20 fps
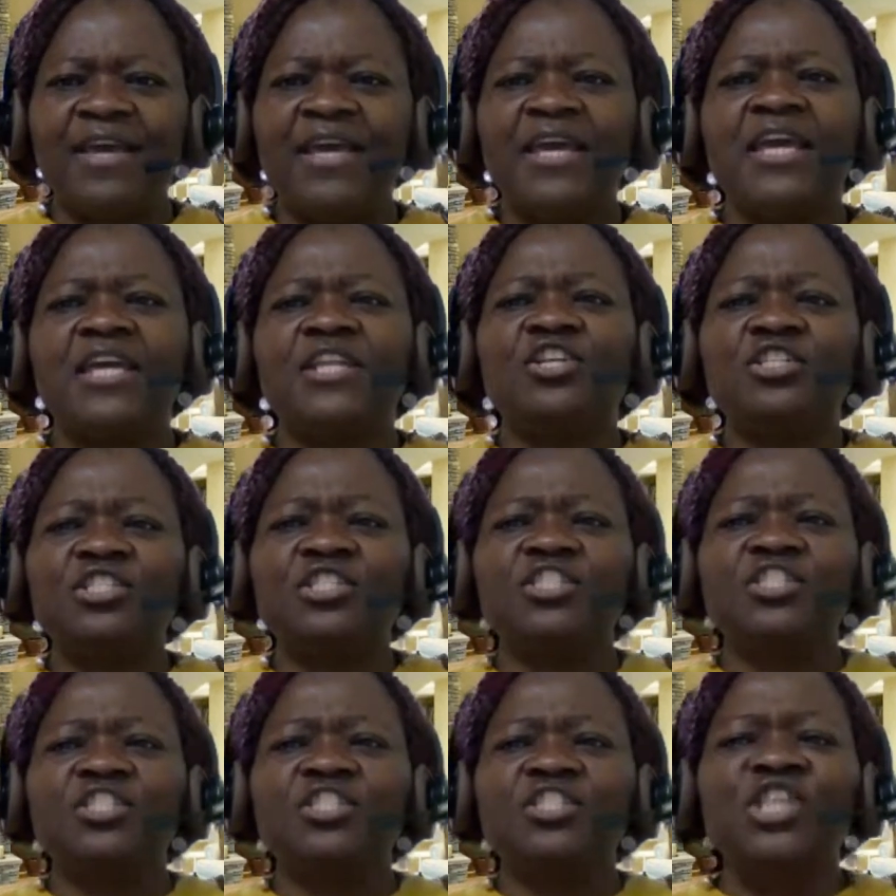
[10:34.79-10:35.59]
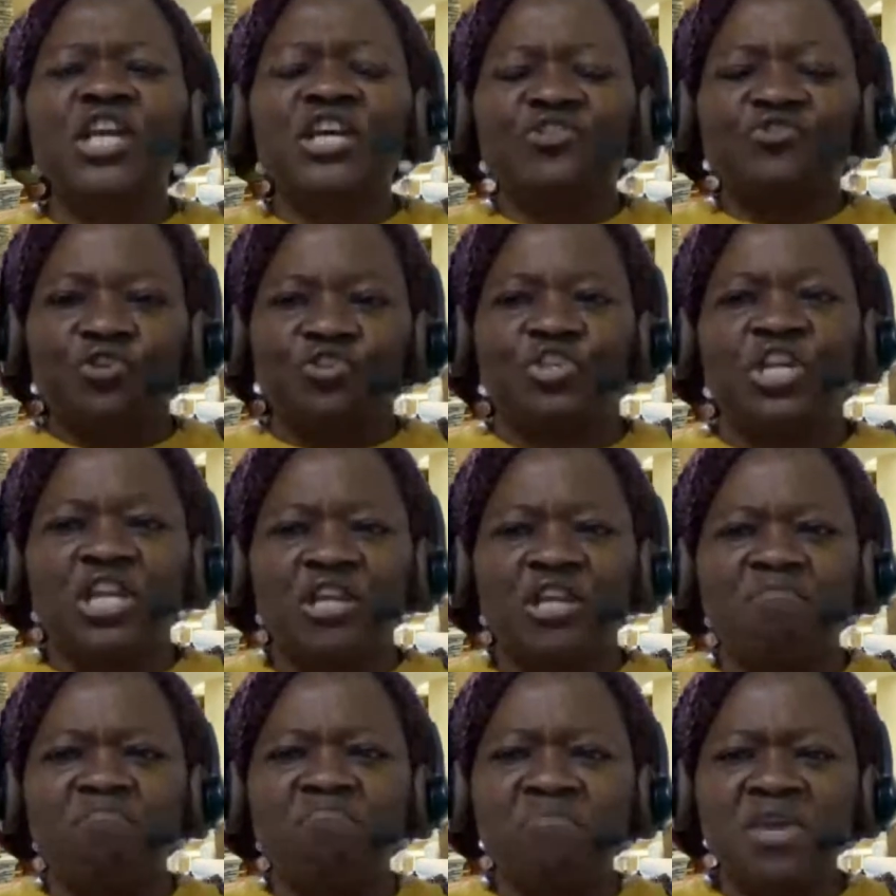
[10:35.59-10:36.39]
It doesn't
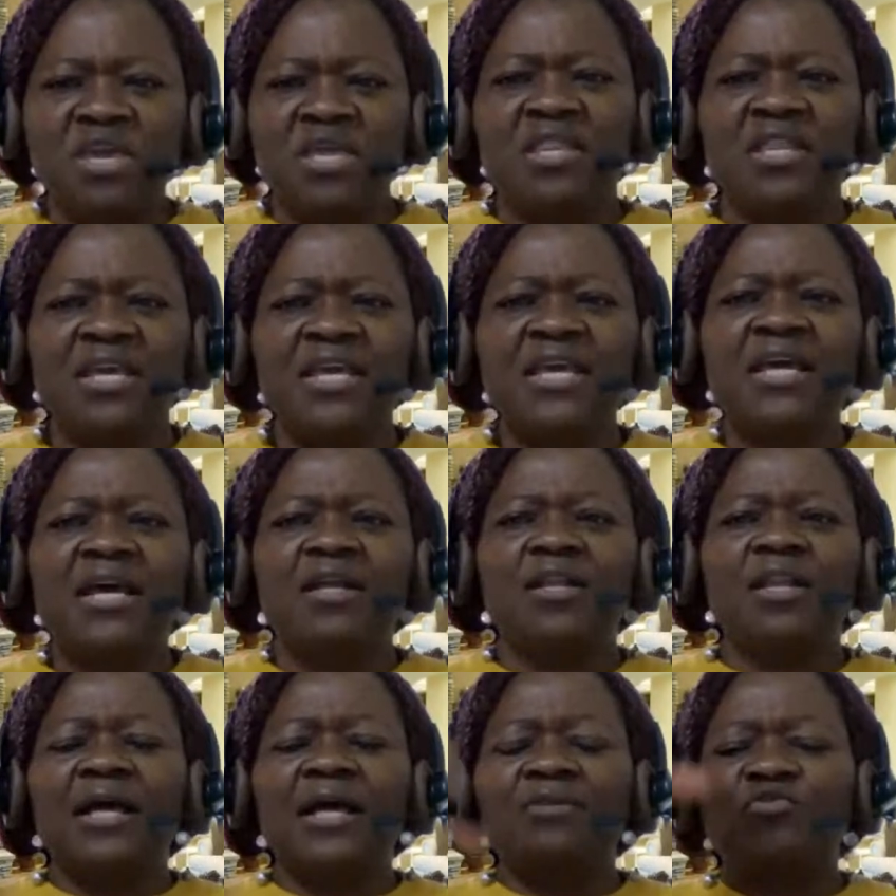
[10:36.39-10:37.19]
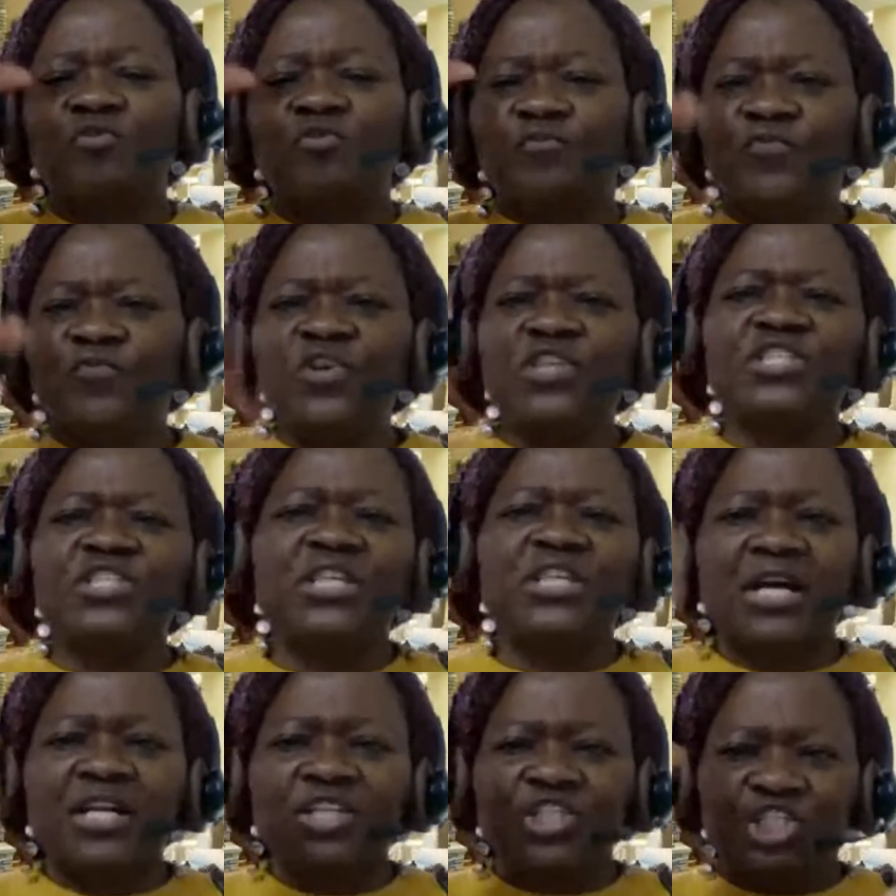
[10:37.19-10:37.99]
necessarily mean like your
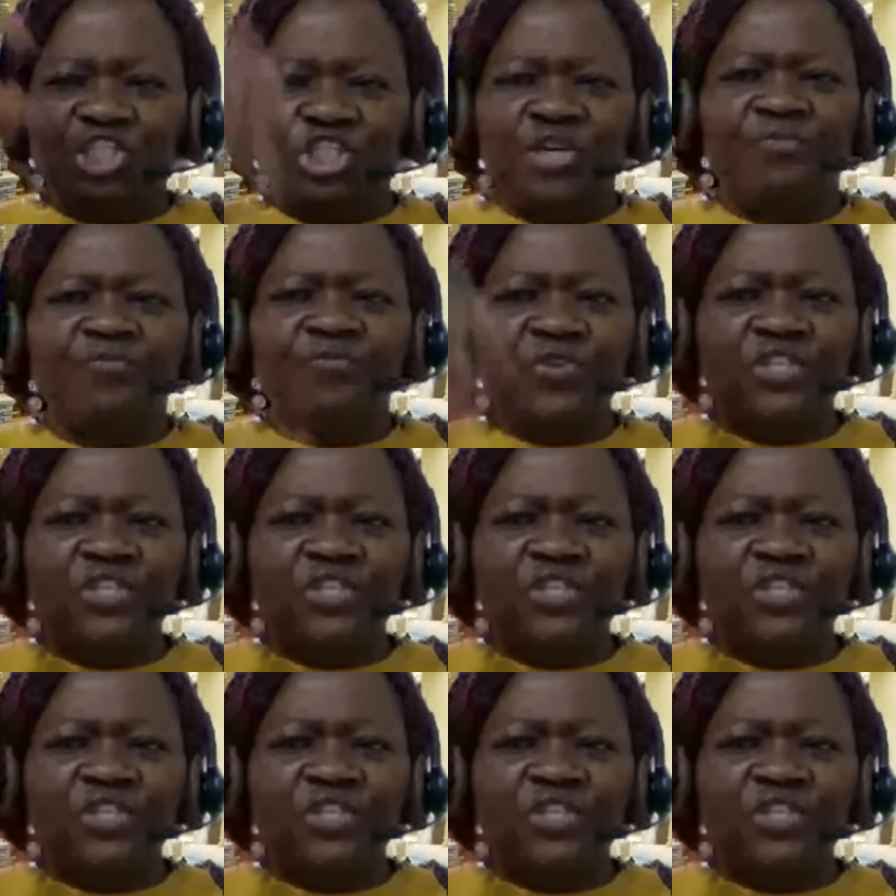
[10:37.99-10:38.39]
physical shape,